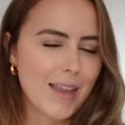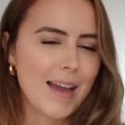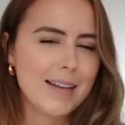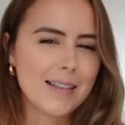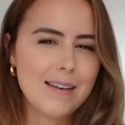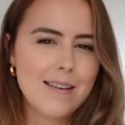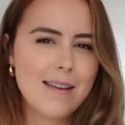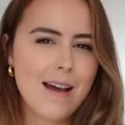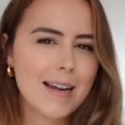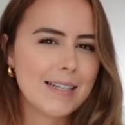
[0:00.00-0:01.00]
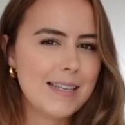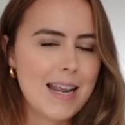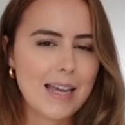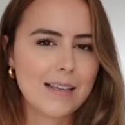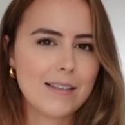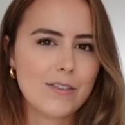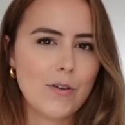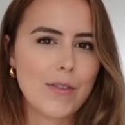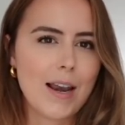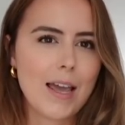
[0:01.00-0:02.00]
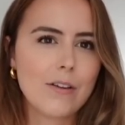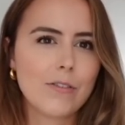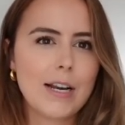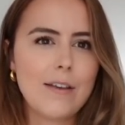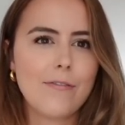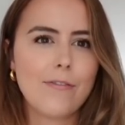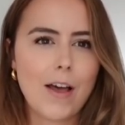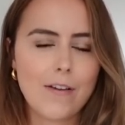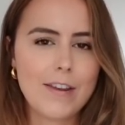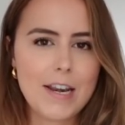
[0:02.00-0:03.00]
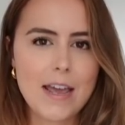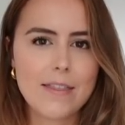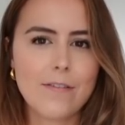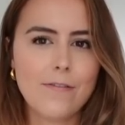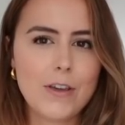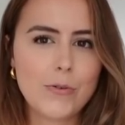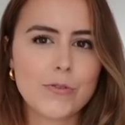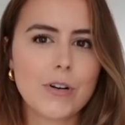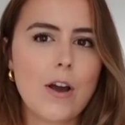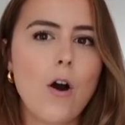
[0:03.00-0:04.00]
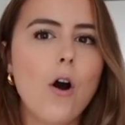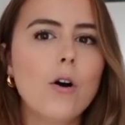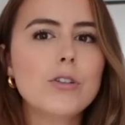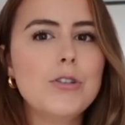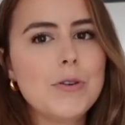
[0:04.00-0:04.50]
And it's a nice knit because it's not that like really fluffy knit that feels really hot.